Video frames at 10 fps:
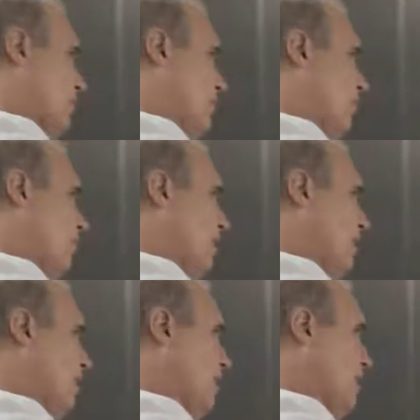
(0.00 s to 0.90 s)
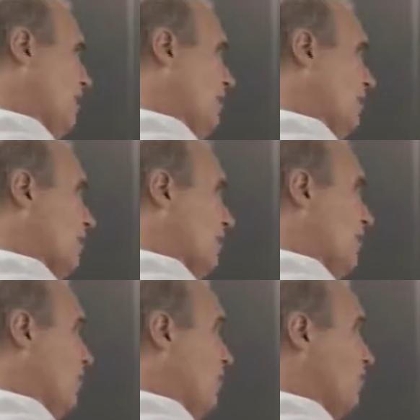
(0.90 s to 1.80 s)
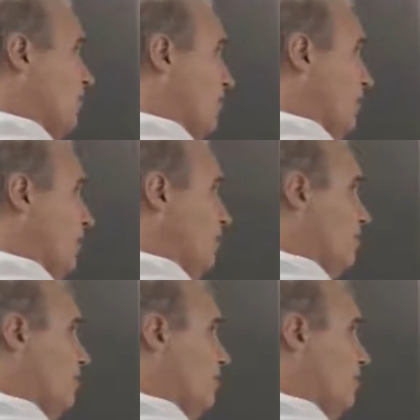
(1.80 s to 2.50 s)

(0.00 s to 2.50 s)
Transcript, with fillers: are you okay? You don't look so good.